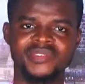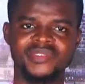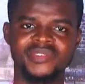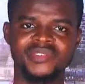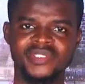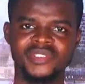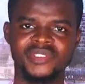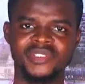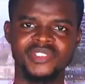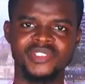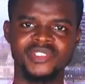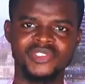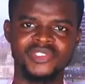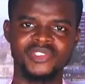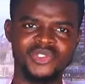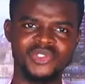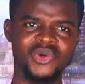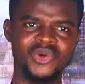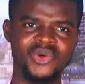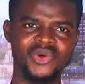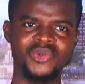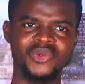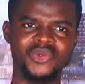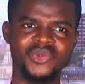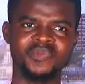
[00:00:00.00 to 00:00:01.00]
So
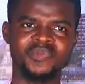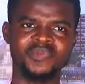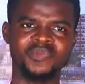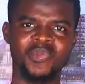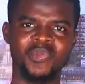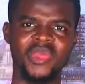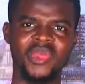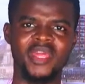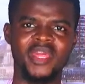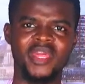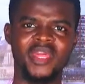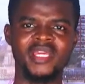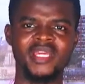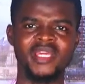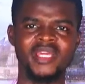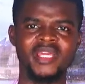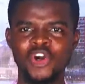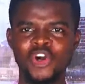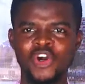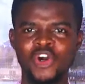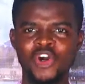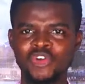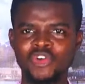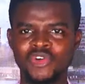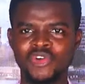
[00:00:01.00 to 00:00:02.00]
in the long
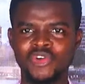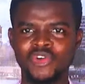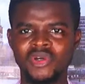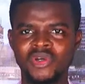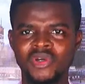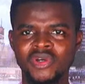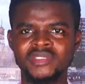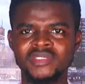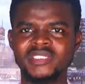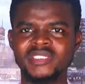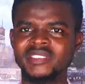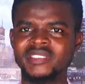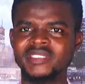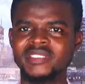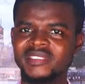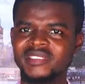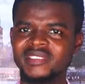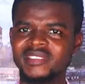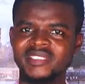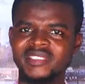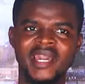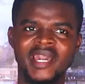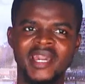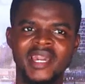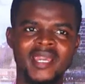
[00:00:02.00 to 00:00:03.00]
run, this
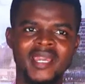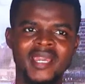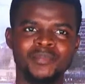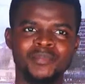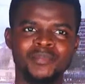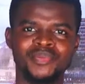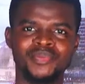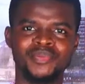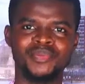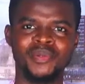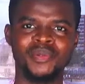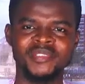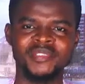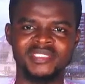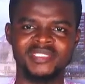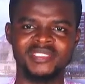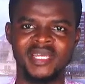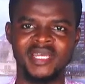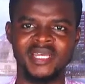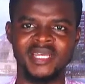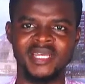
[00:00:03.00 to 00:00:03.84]
guy promised that,